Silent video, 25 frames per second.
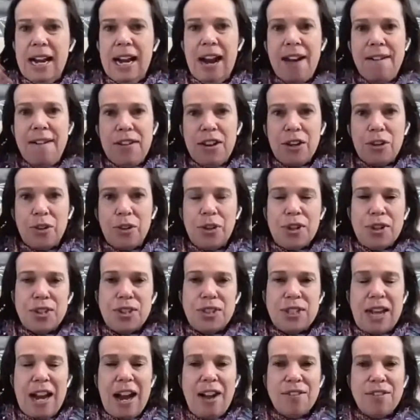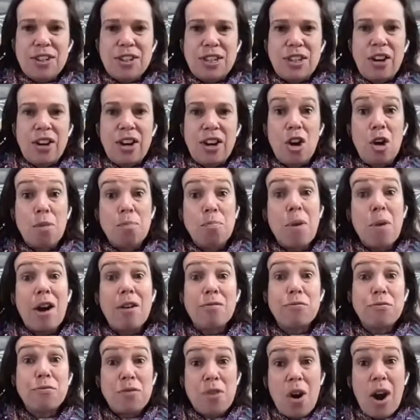and then across the other side on my
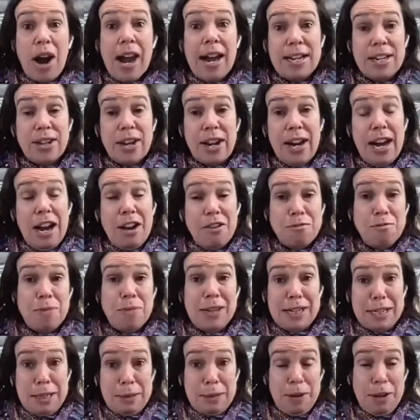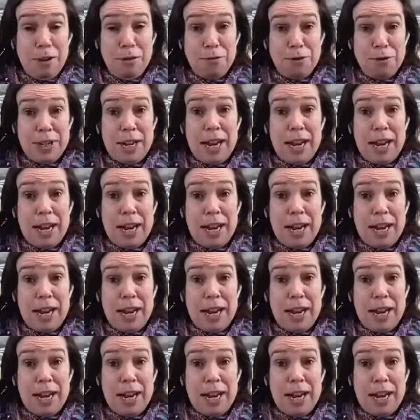right, I have my Swift.